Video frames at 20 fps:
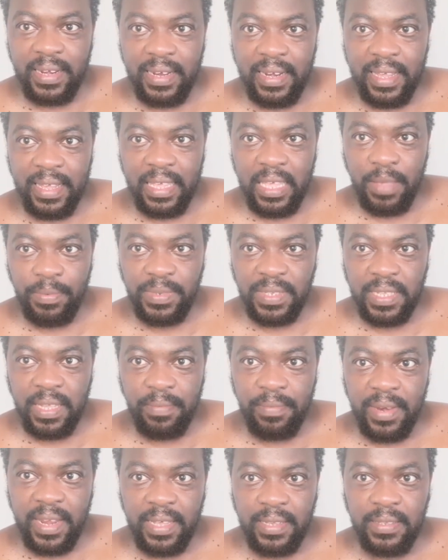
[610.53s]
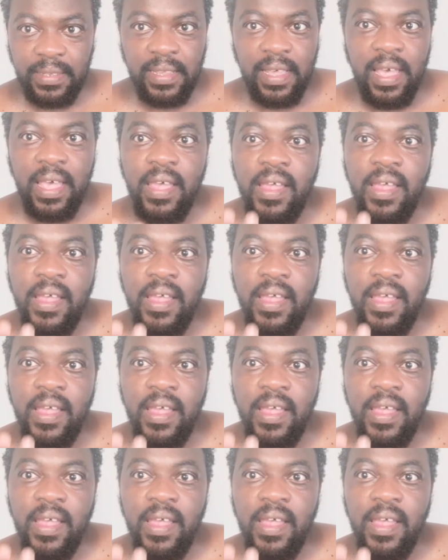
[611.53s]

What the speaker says: Kind of like keeps them nice